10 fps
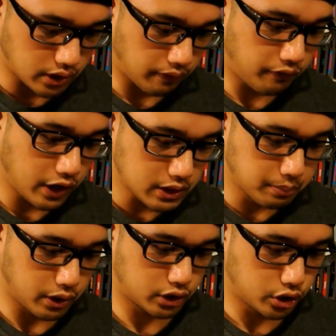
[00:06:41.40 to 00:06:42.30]
a
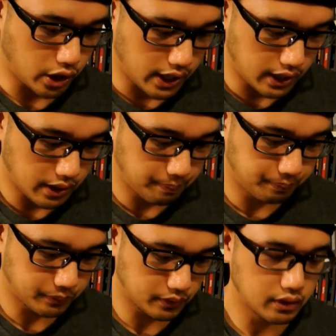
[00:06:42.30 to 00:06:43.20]
Facebook trade.
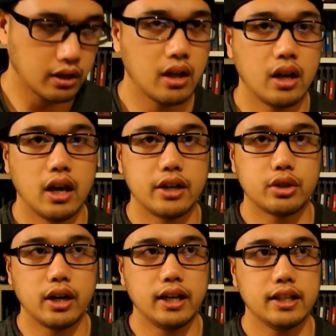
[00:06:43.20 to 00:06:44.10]
I
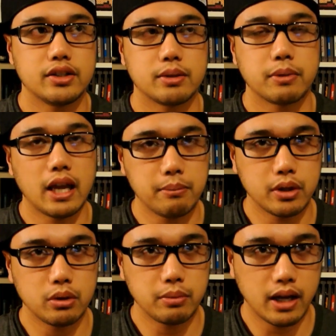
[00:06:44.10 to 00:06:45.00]
traded some
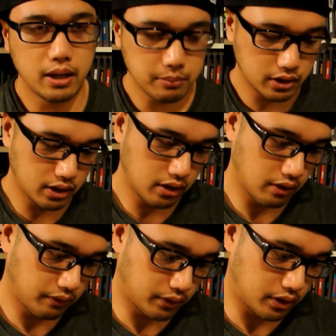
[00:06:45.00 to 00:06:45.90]
GameCube games
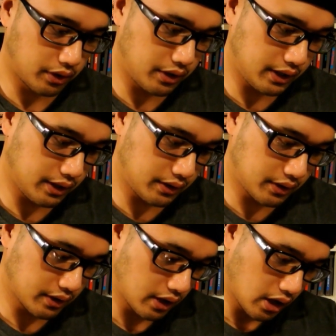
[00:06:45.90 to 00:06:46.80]
for
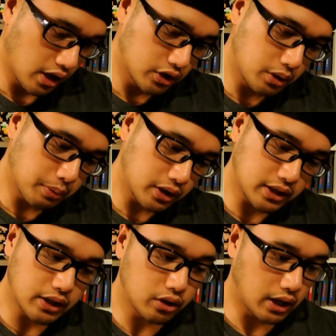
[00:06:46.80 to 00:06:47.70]
these Super
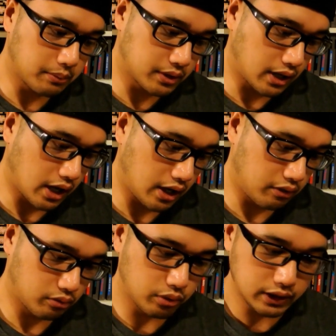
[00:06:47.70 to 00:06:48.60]
Nintendo games that I
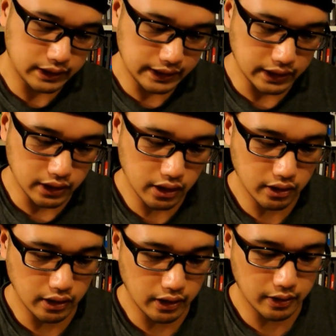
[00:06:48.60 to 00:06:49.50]
really needed
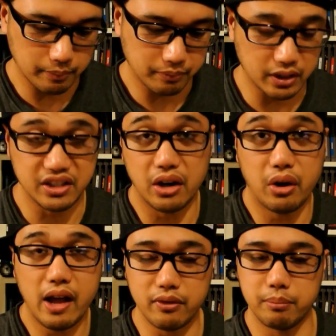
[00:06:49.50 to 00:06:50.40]
because I don't
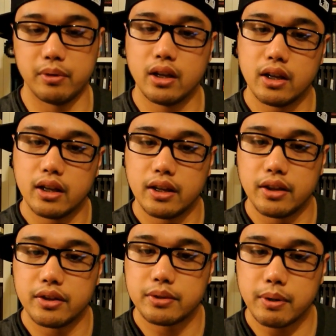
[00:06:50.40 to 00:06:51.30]
have them.
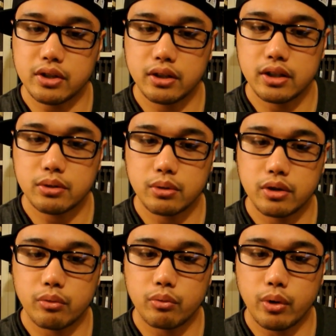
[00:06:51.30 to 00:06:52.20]
Especially this
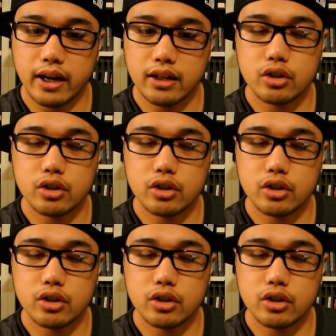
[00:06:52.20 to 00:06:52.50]
one, Raid and